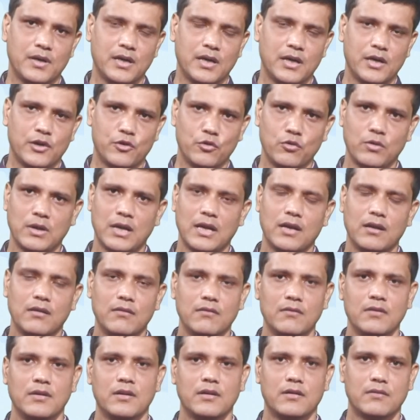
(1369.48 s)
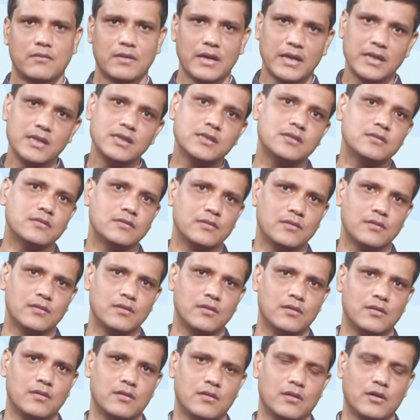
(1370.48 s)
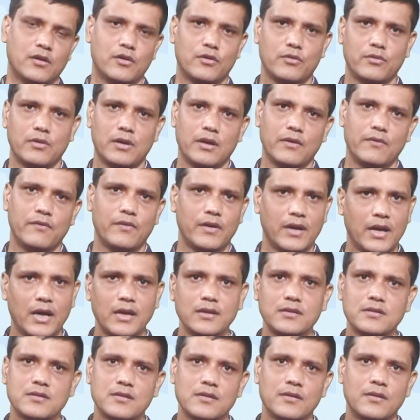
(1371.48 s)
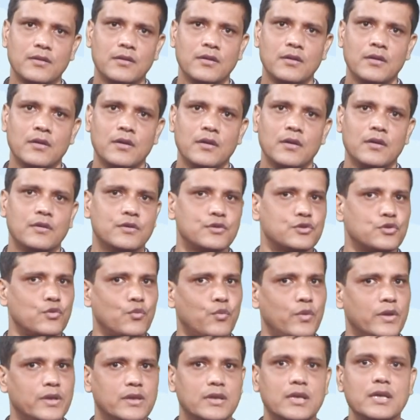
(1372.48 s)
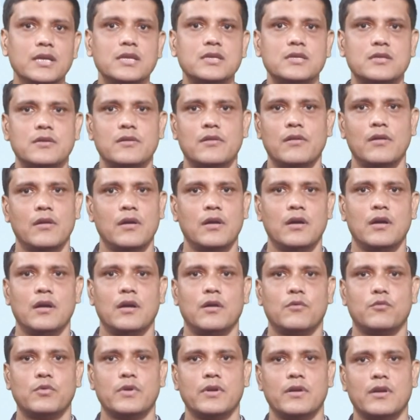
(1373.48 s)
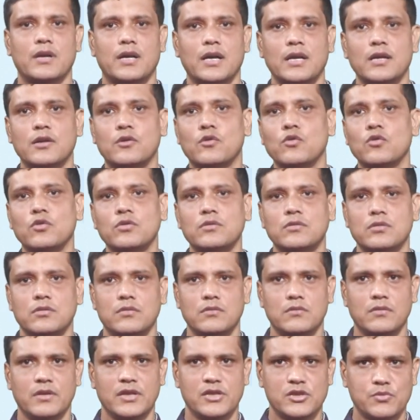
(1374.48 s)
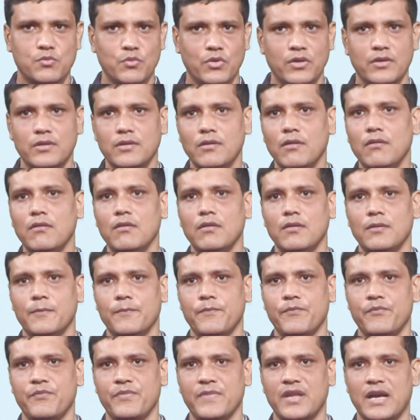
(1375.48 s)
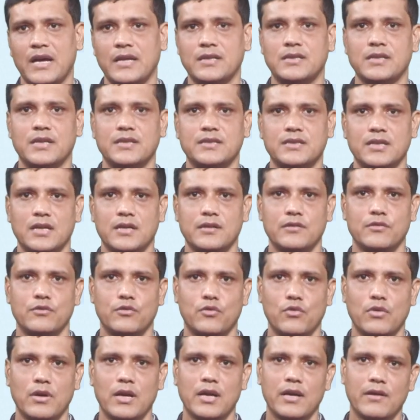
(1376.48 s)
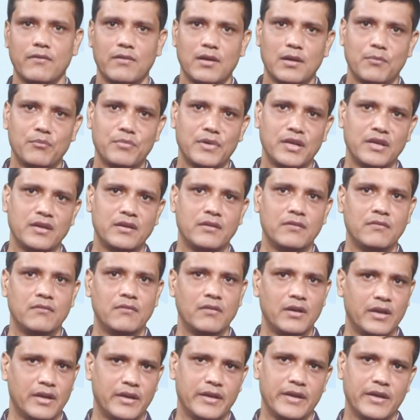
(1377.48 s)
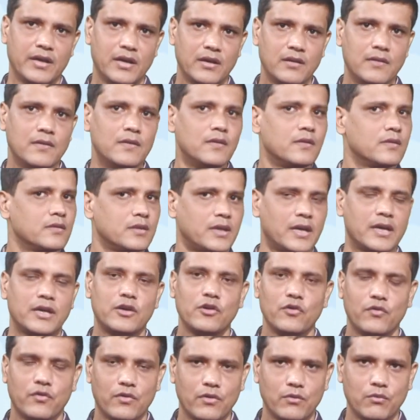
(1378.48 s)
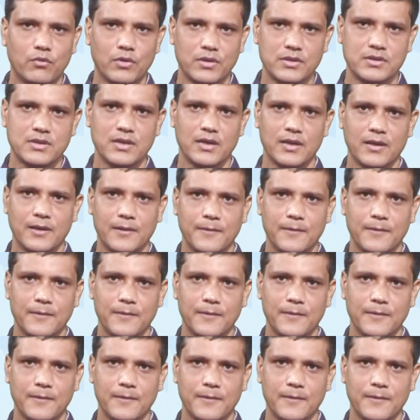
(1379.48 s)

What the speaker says: rural credit or rural finance. So with this, we will conclude this module entitled Rural Development in India. Thank you for watching.